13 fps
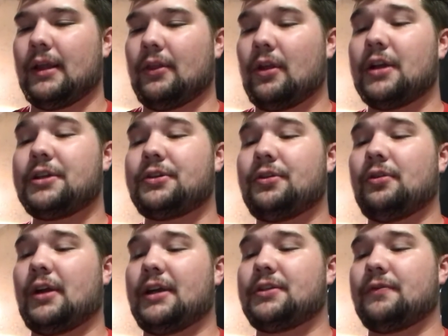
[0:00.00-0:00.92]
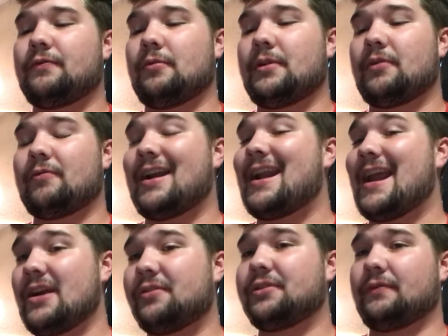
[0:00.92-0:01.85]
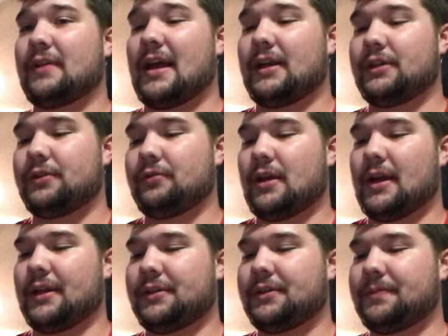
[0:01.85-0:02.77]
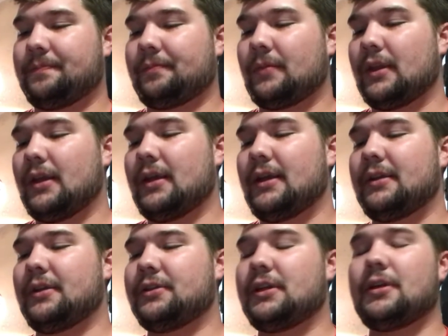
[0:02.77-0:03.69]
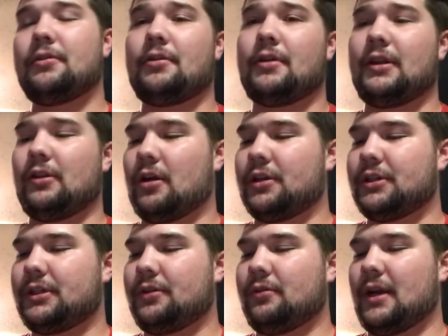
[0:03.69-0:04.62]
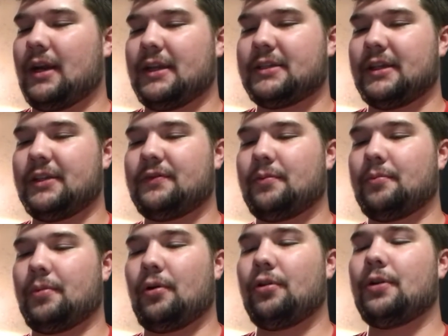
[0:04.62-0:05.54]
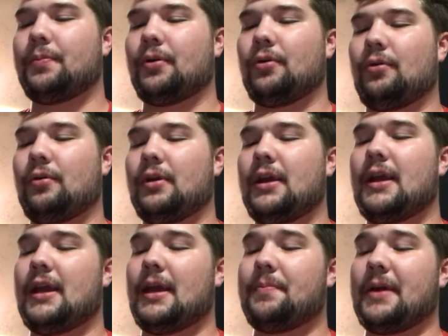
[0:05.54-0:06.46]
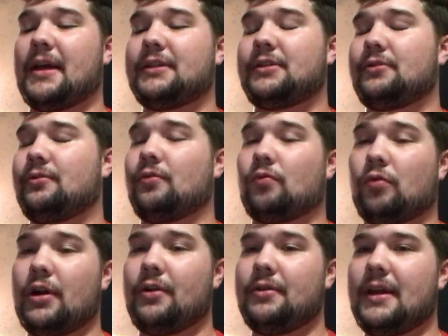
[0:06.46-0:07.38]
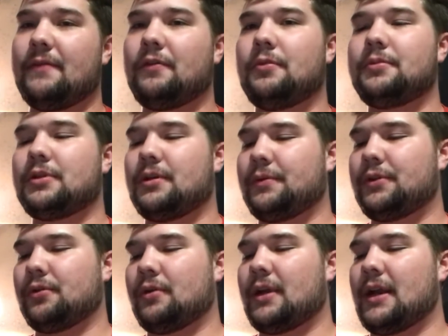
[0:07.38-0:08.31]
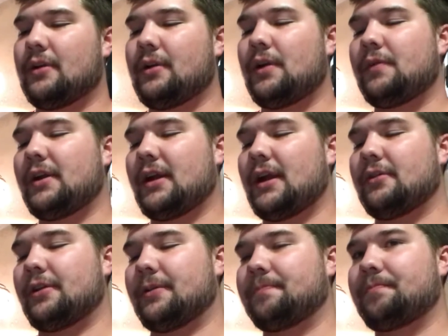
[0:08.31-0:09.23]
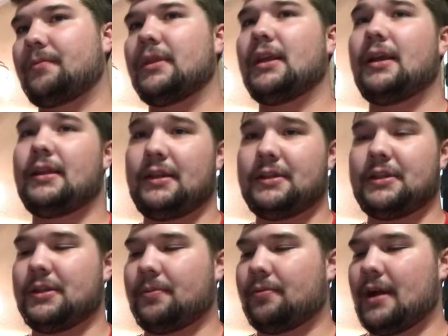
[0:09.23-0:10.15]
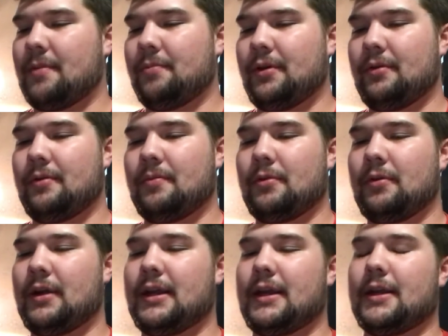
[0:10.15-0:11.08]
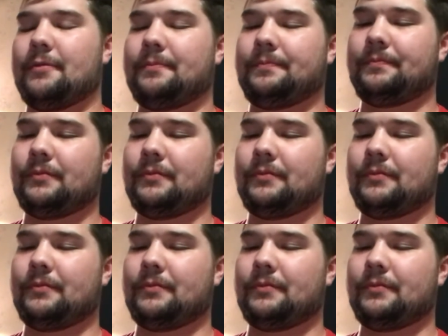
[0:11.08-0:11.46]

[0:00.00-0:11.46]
Longitude lines are formed at right angles of latitude lines. The 0 degree longitude line extends from pole to pole and passes through the Royal Naval Observatory in Greenwich, England. This is the prime meridian.